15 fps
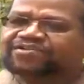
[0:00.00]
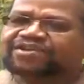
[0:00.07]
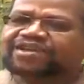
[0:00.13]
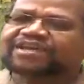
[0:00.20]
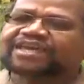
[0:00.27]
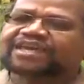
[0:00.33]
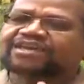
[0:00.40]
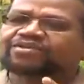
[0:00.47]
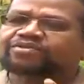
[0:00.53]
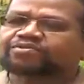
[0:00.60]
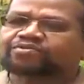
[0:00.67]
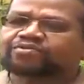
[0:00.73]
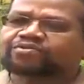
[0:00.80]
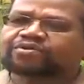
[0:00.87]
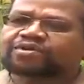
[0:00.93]
thinking
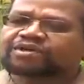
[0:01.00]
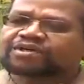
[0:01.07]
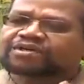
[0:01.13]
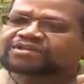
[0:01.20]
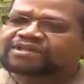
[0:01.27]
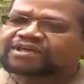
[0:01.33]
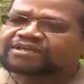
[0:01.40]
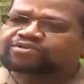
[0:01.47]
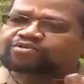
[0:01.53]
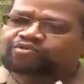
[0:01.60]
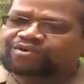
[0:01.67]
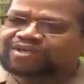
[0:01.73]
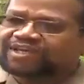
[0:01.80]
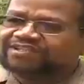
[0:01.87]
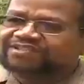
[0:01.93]
through uh,
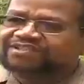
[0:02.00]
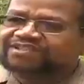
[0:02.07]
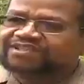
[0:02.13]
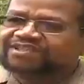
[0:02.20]
two years,